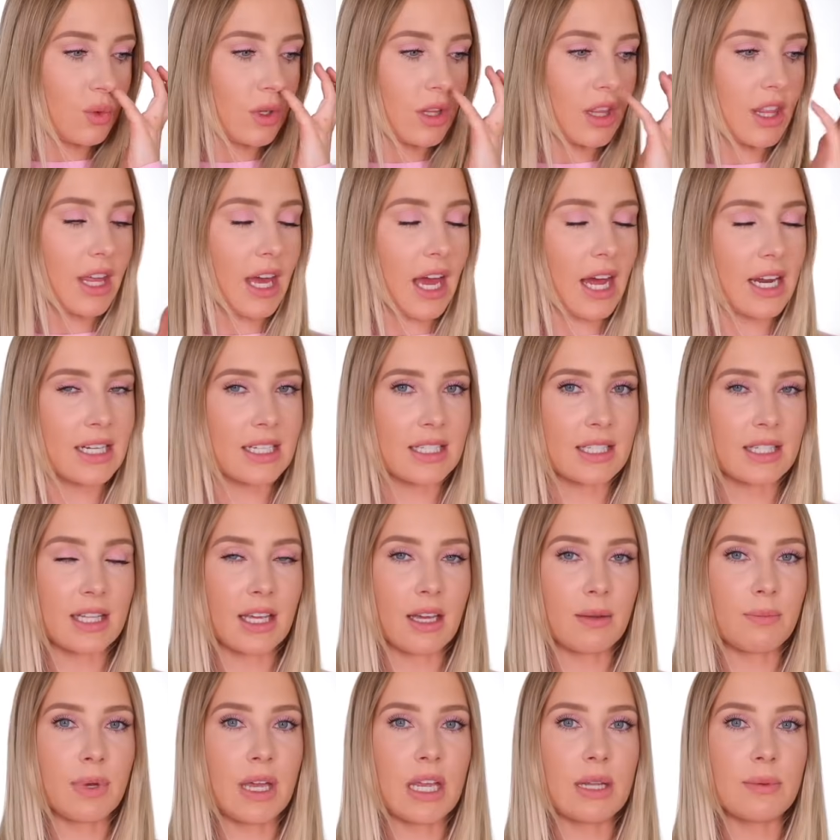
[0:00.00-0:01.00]
with that is
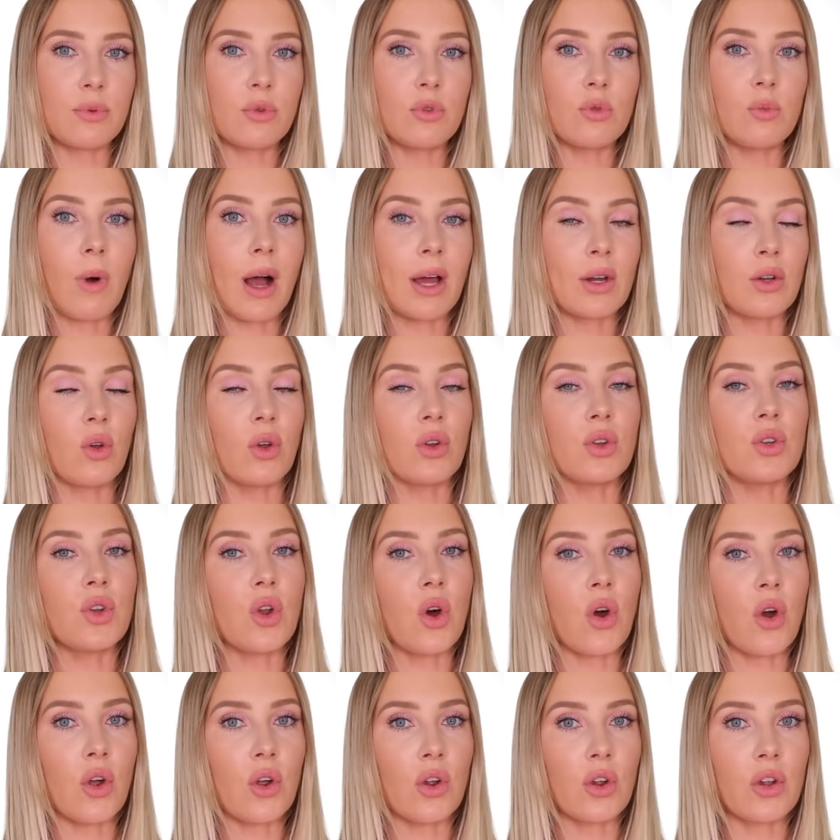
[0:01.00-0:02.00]
that people might not
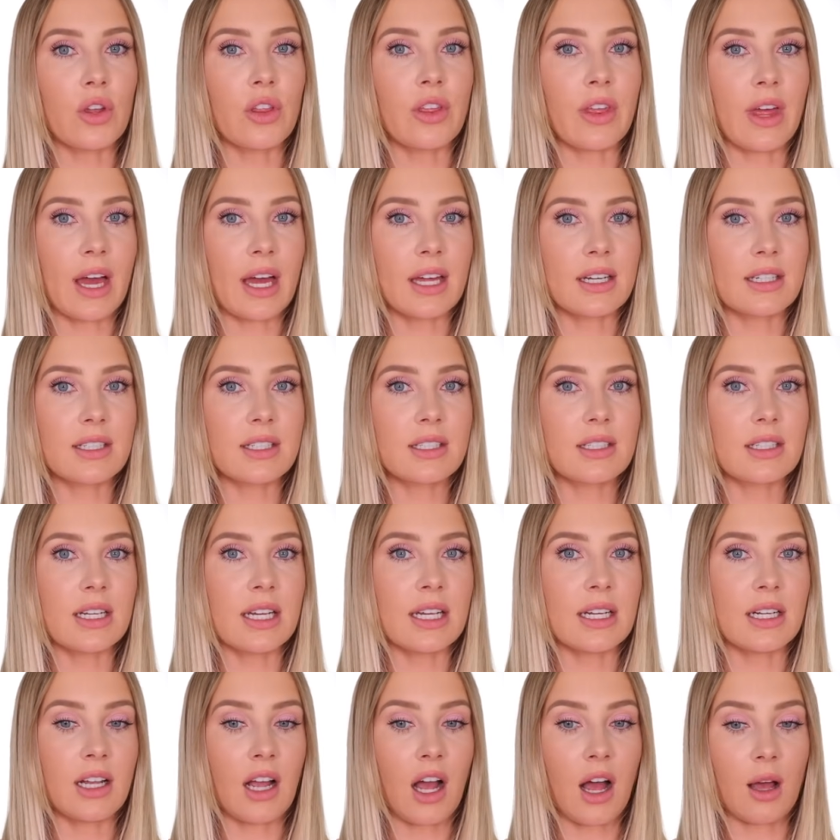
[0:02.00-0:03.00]
know that
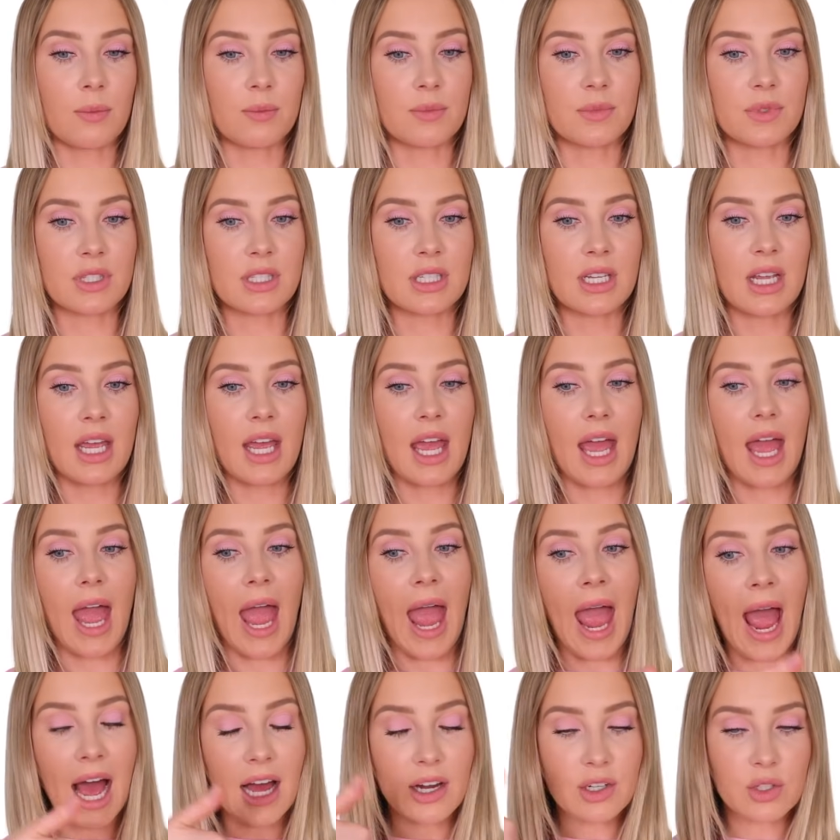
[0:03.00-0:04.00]
it comes
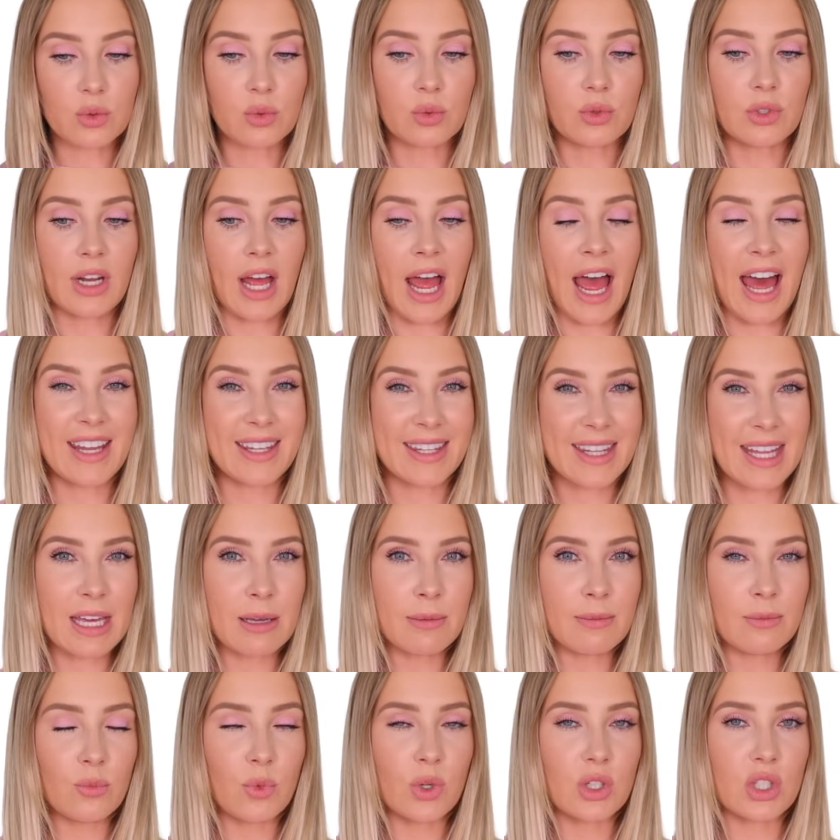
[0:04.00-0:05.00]
outward at
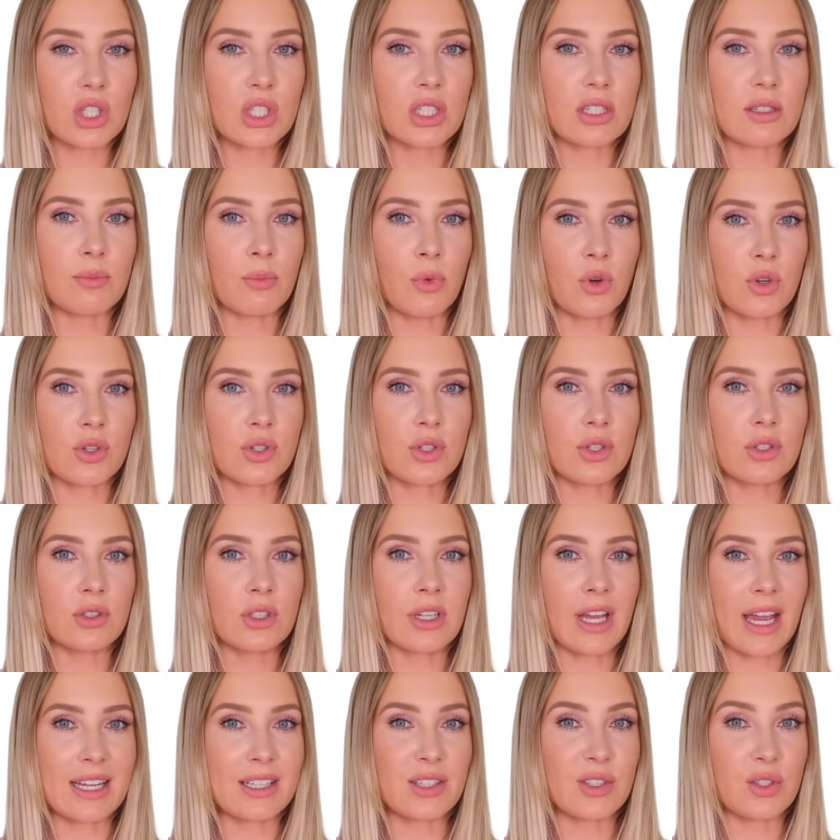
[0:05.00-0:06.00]
them, which
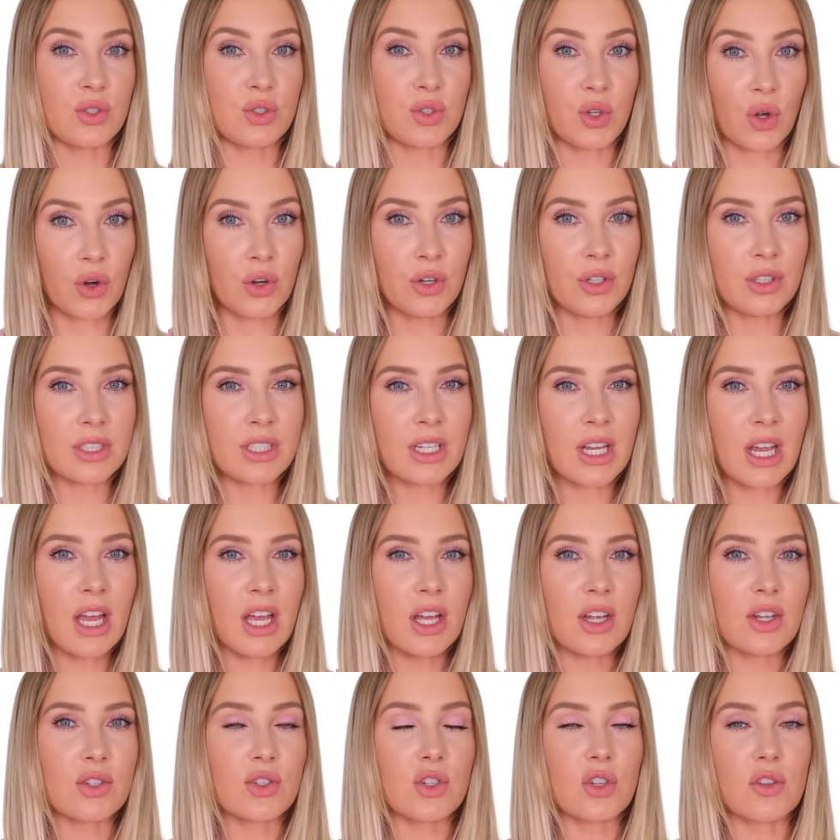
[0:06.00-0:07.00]
most gates don't,
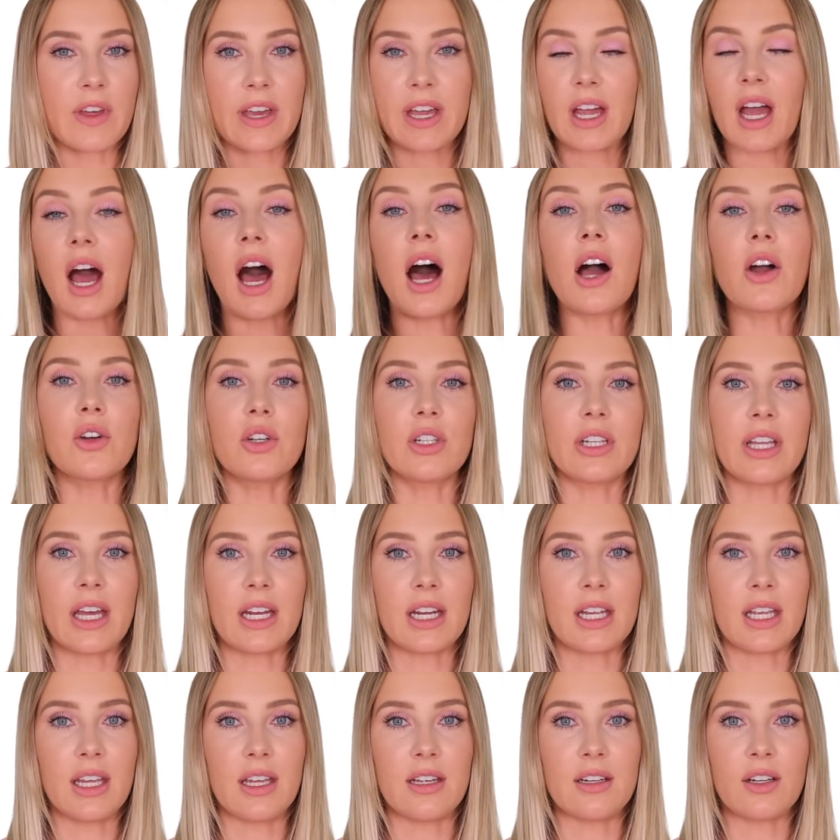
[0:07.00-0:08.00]
so their car could get
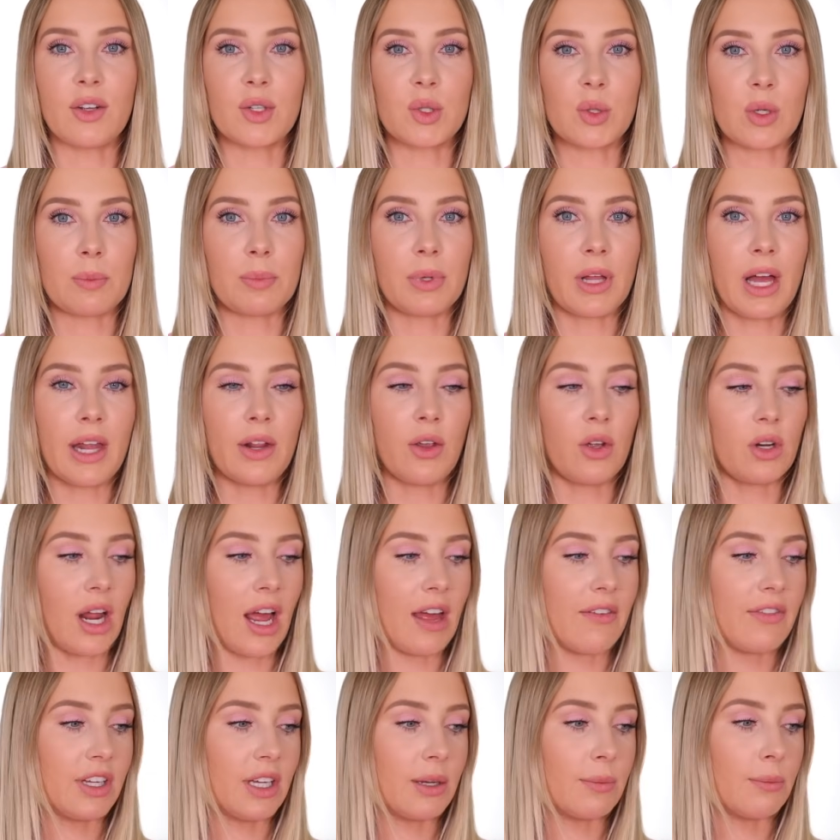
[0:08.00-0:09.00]
hit because they're planning on
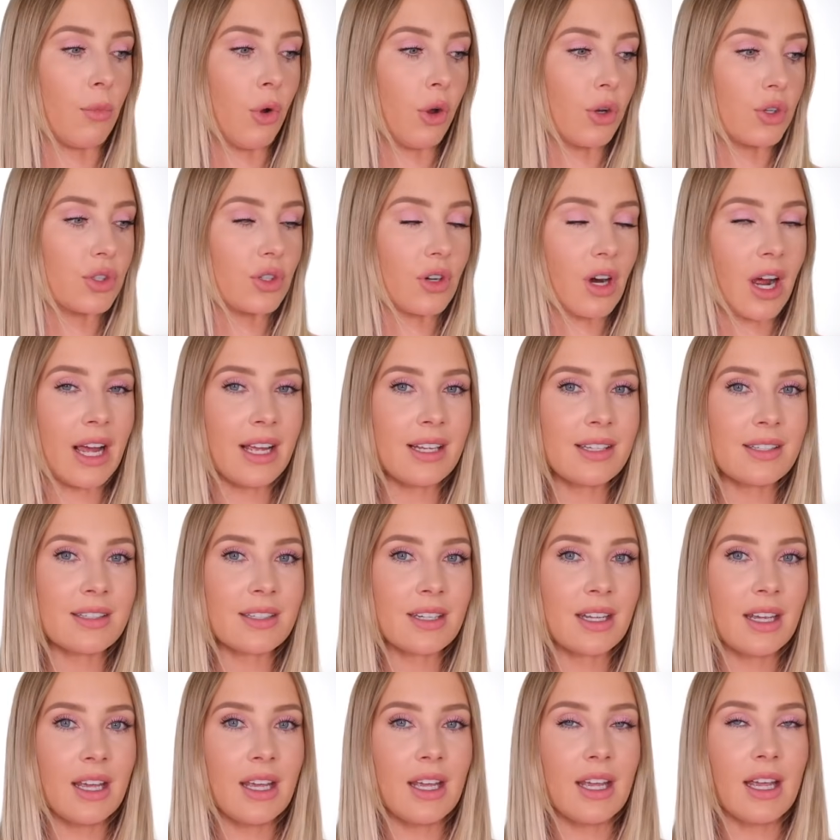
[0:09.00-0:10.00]
having it
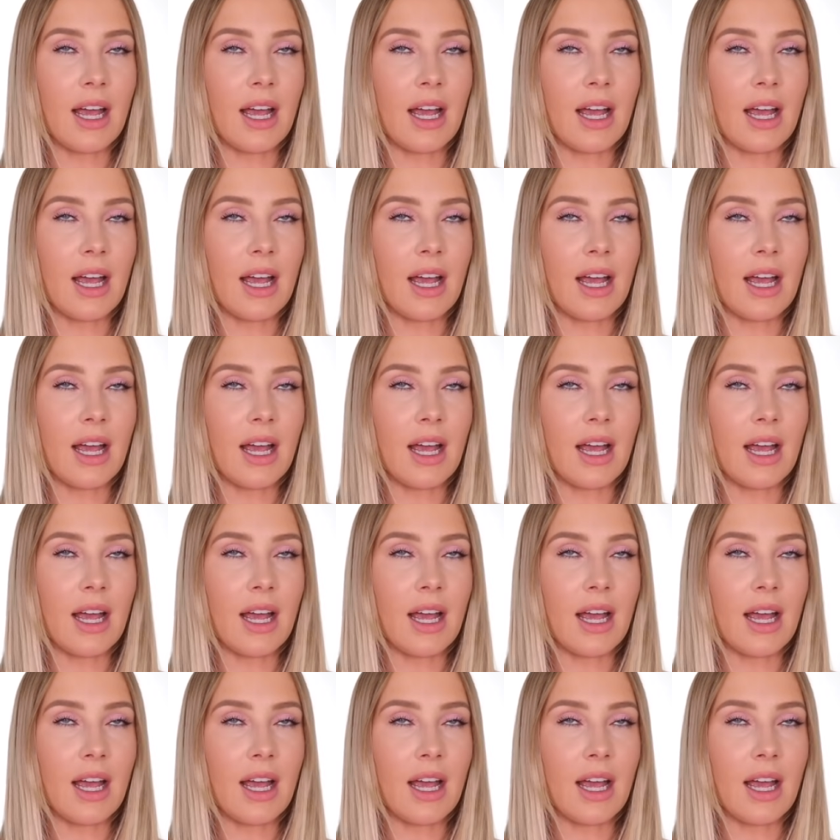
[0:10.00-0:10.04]
motorized.